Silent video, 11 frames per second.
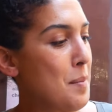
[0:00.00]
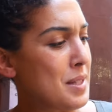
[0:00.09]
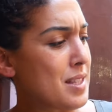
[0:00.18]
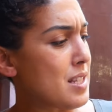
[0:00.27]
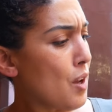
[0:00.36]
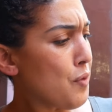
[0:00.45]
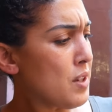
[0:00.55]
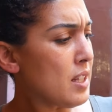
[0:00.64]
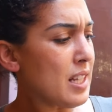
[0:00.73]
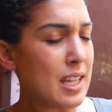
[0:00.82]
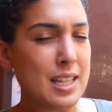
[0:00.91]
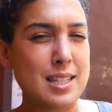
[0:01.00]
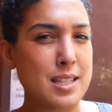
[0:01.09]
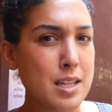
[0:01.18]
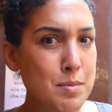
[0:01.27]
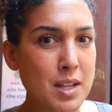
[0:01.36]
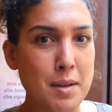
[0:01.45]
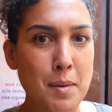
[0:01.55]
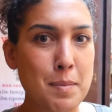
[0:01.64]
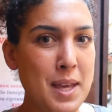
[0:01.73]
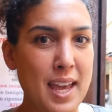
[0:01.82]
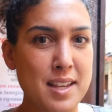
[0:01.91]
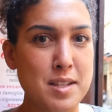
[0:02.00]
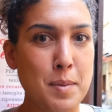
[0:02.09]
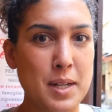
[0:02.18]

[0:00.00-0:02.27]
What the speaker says: it's definitely, it seems like it might be hazy,